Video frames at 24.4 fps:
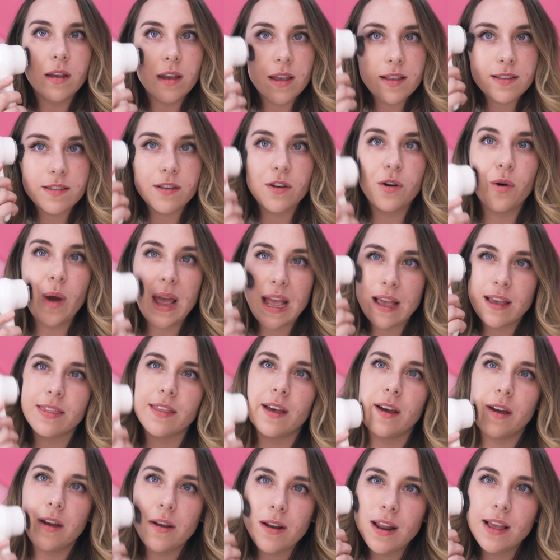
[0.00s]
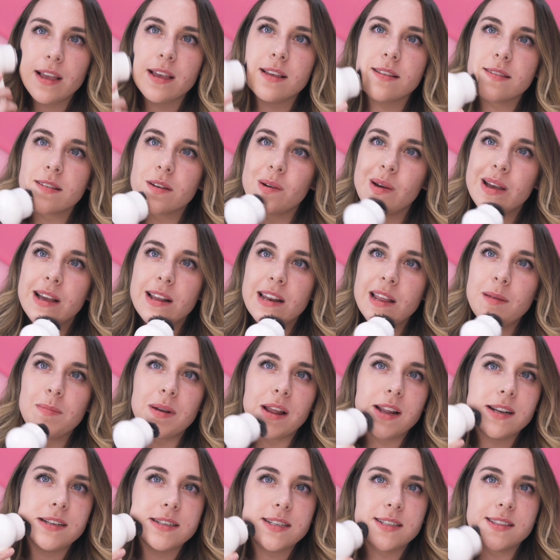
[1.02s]
It's quick though, like it's quickly
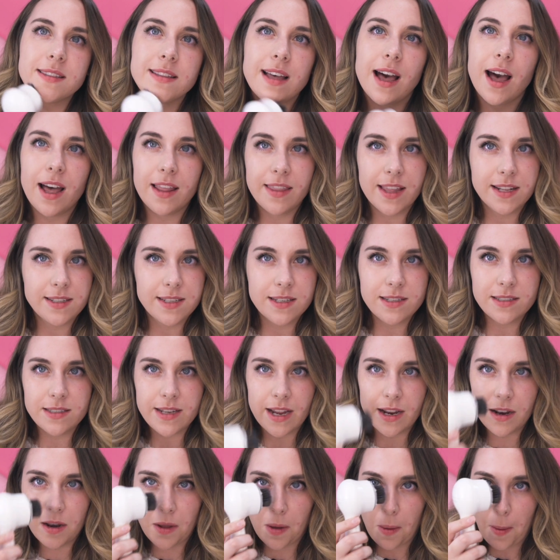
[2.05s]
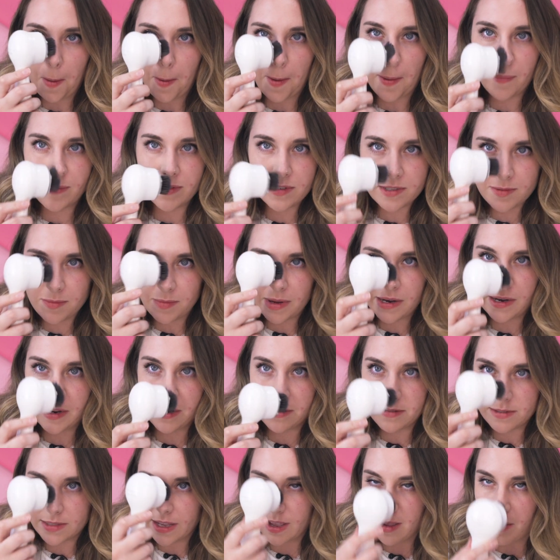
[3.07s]
blended that. That didn't take long. I haven't done my
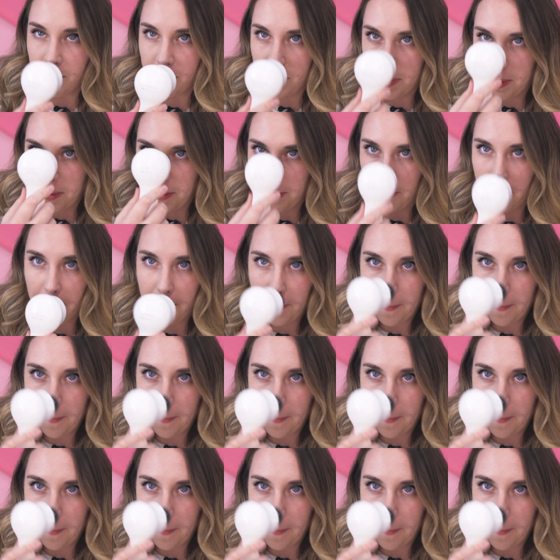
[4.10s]
nose yet, but.